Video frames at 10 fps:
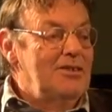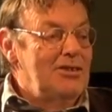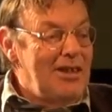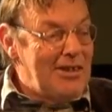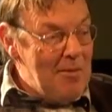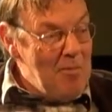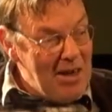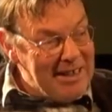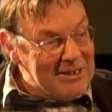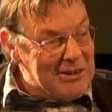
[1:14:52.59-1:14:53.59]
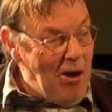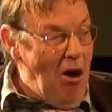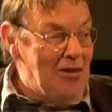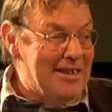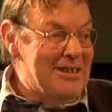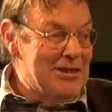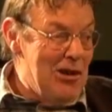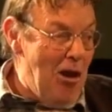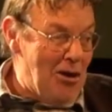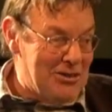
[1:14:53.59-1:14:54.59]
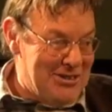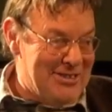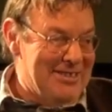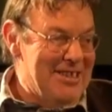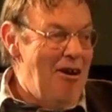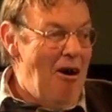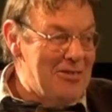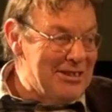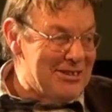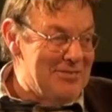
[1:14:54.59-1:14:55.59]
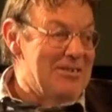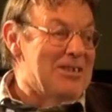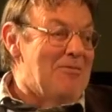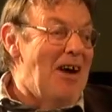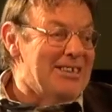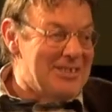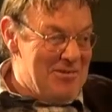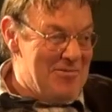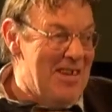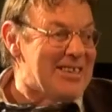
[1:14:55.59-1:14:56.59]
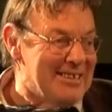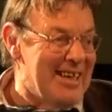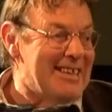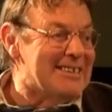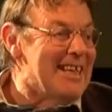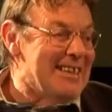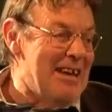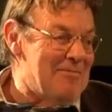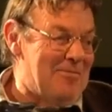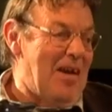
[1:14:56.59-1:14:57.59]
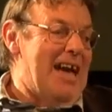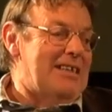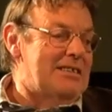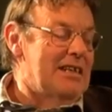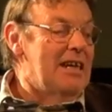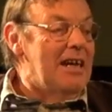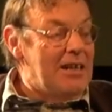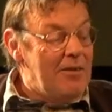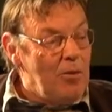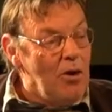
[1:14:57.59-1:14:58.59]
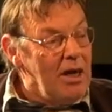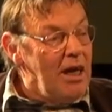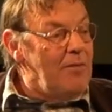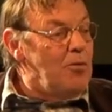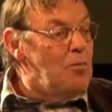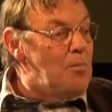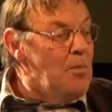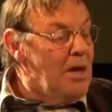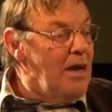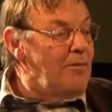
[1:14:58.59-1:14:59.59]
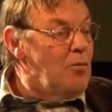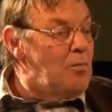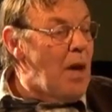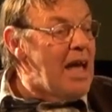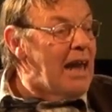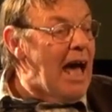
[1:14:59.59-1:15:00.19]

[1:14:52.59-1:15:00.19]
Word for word: She said, that money is gone, it's lost. Honestly, it requires that you recognize that fact. And if you, if you, if you bail